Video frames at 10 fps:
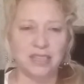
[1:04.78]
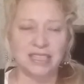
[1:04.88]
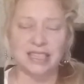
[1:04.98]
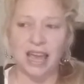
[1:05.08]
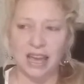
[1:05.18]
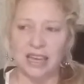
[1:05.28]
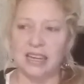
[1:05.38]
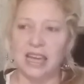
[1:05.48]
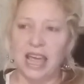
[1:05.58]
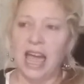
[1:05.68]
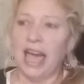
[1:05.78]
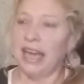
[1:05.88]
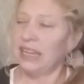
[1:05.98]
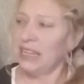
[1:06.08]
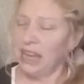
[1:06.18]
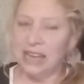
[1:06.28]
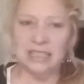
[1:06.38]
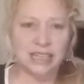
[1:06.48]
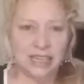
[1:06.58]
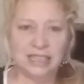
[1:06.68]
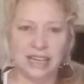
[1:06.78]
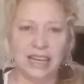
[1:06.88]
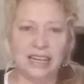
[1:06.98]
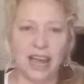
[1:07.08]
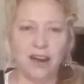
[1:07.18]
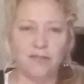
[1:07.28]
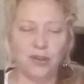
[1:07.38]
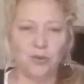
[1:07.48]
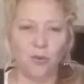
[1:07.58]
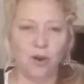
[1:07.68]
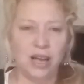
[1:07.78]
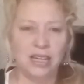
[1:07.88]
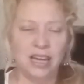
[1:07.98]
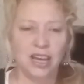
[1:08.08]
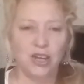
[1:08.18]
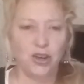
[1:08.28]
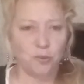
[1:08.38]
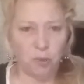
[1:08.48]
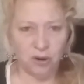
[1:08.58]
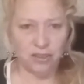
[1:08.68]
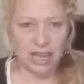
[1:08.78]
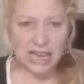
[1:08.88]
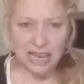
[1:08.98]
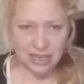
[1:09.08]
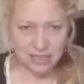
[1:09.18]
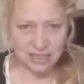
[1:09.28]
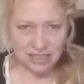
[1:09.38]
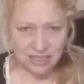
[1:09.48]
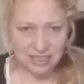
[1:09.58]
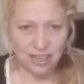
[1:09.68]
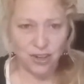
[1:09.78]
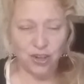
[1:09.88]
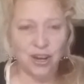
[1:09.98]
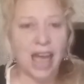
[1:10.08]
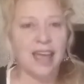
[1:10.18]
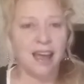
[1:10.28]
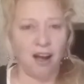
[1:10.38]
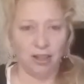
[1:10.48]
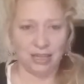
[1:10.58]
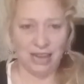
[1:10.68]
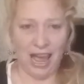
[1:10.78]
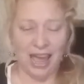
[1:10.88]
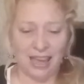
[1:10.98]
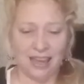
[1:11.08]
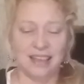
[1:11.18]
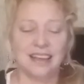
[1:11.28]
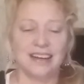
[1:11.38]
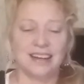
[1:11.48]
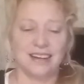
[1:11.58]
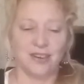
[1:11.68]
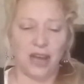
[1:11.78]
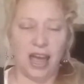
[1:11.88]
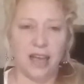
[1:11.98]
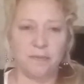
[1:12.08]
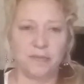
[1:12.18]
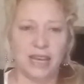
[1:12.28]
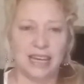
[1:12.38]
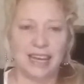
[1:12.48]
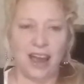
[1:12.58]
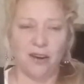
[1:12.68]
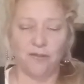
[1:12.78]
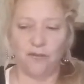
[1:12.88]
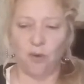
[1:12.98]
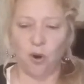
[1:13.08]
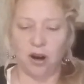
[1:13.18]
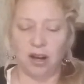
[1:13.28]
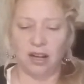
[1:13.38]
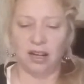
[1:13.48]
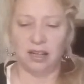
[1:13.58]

the 2nd. And yes, indeed, everyone, your birthday is considered a holiday. Okay, now for